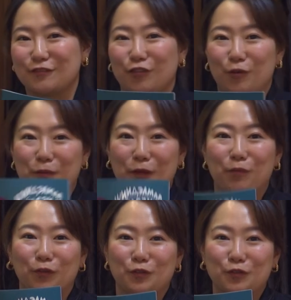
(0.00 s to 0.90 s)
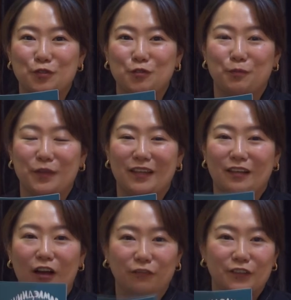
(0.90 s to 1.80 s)
for people to be
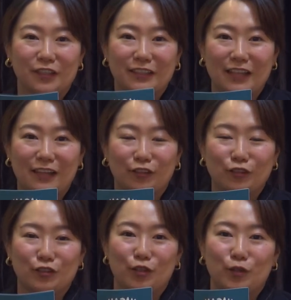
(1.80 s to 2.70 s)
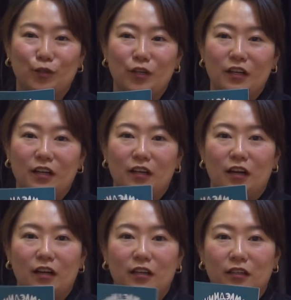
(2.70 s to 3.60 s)
confident and also
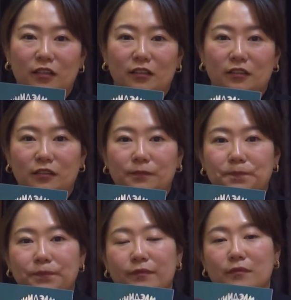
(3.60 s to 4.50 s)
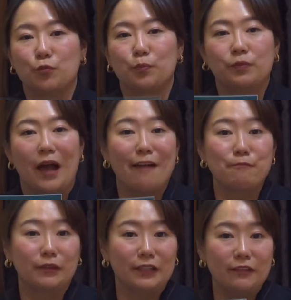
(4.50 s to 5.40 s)
to
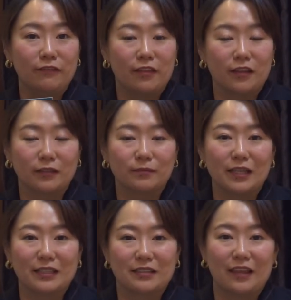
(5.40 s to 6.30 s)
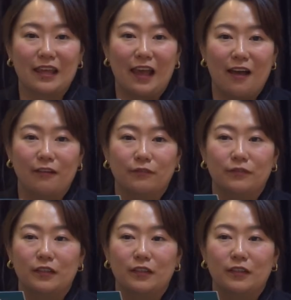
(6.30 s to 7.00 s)
have belief in them, that they have